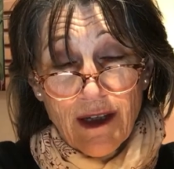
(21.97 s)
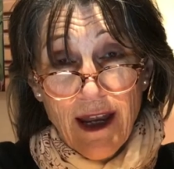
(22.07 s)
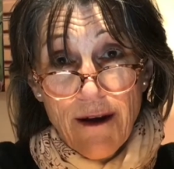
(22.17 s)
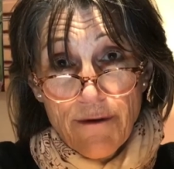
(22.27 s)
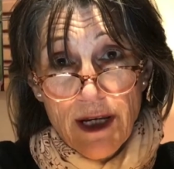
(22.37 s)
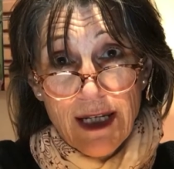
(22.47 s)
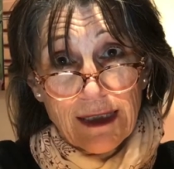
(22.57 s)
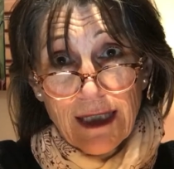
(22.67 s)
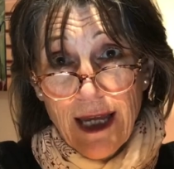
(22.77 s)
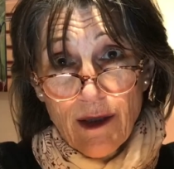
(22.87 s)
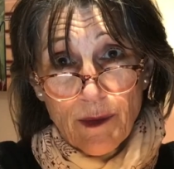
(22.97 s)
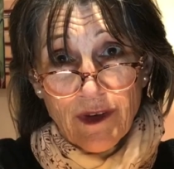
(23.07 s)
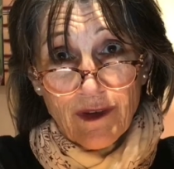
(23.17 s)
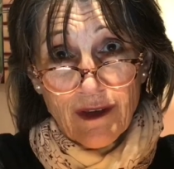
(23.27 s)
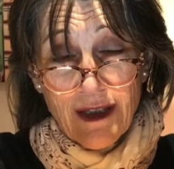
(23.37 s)
Every little
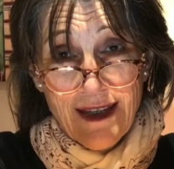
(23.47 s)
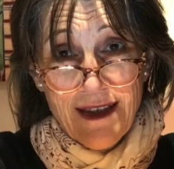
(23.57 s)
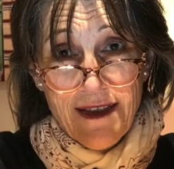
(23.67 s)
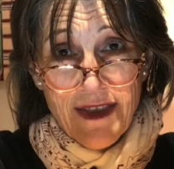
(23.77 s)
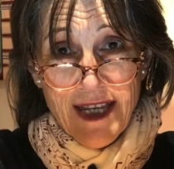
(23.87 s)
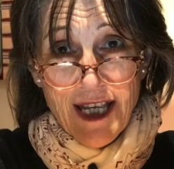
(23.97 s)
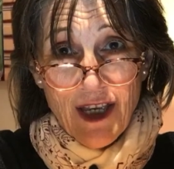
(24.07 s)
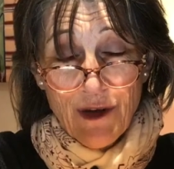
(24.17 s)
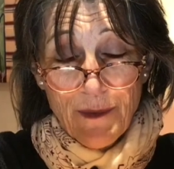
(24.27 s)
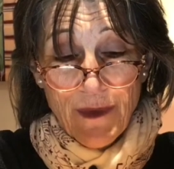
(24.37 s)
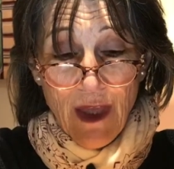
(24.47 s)
helps. Thank you.